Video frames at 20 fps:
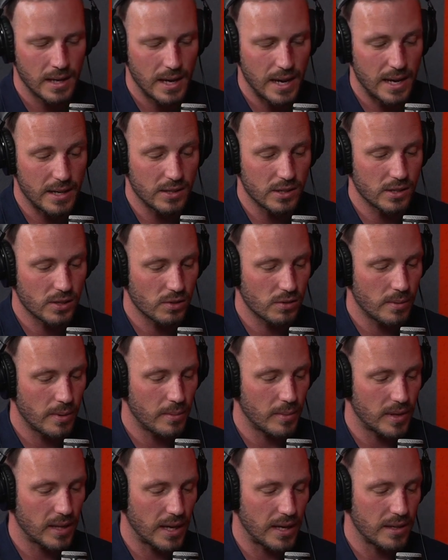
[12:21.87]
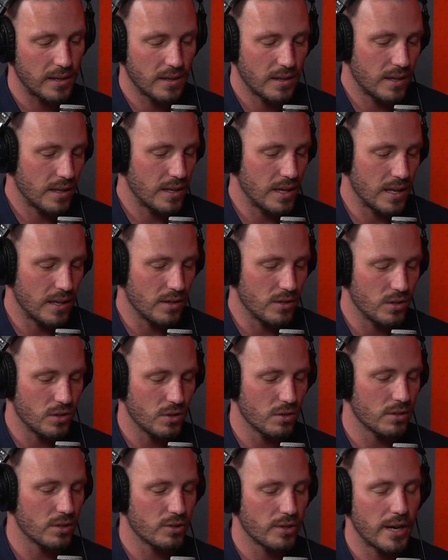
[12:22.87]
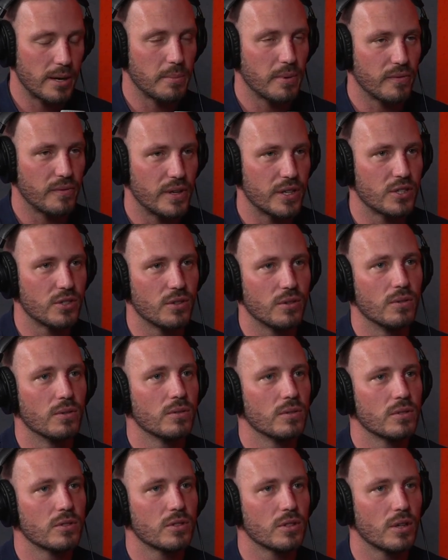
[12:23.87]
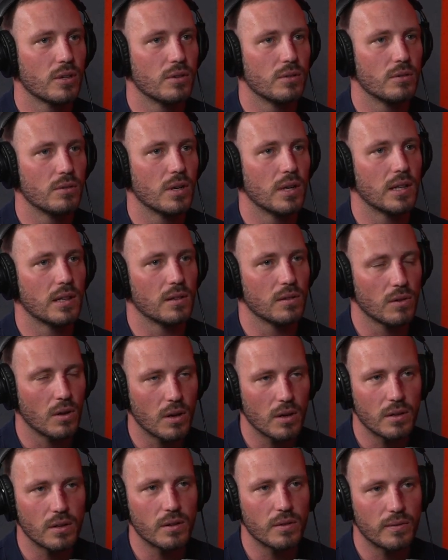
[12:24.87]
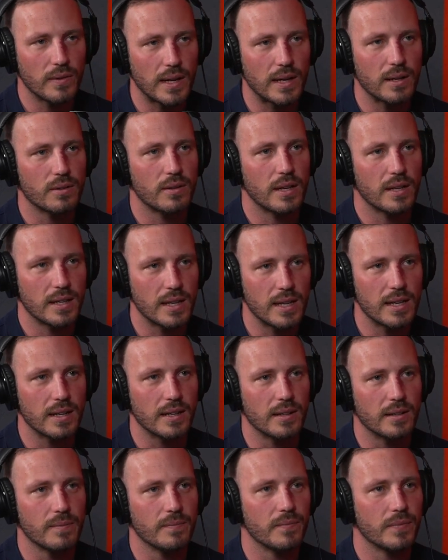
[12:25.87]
And just to remember, like, again, you're a trained professional, so a lot of the value they're getting